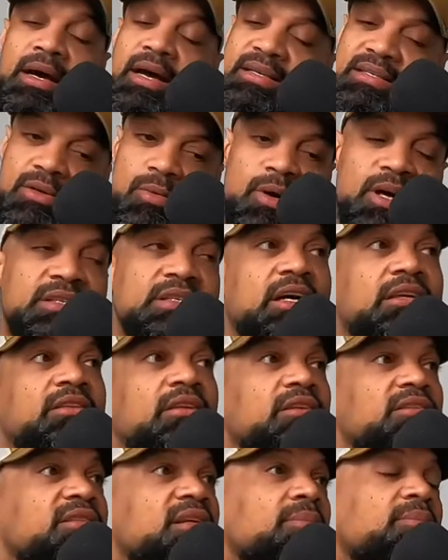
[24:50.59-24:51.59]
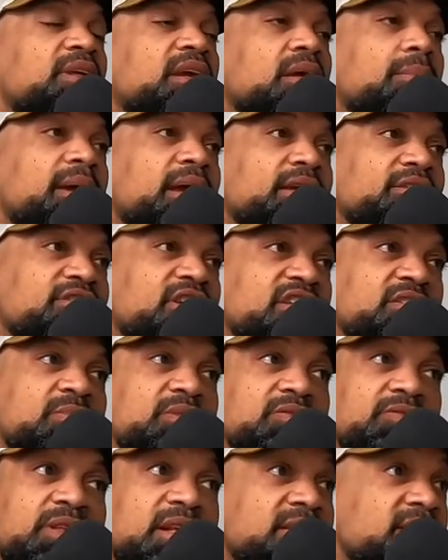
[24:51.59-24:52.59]
I said, watch out, they're a team that can make
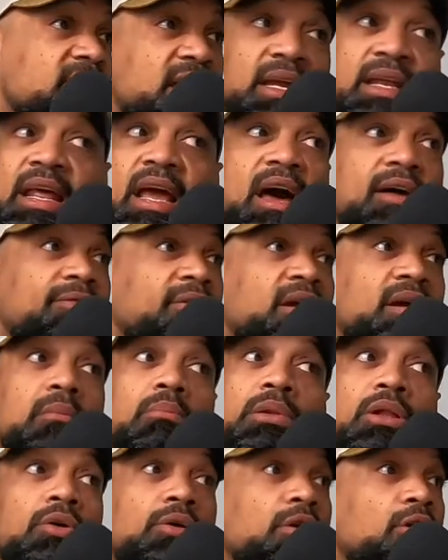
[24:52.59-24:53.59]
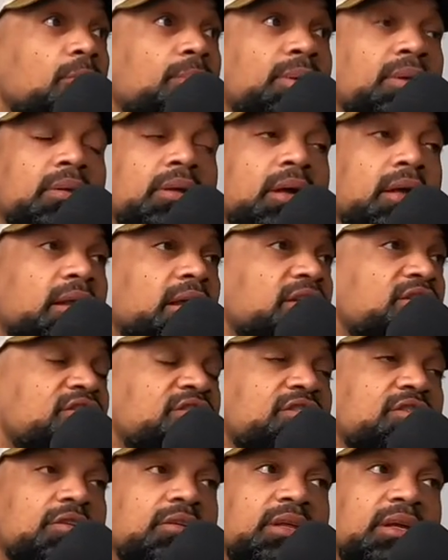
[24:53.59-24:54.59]
adjustments for yeah. second half and come blow it open, and they
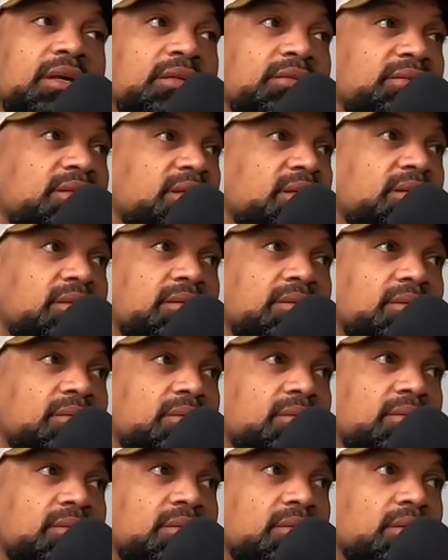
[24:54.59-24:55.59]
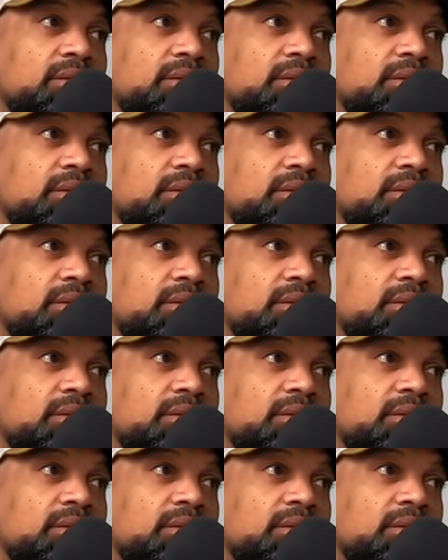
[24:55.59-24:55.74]
sure the hell did. That was great.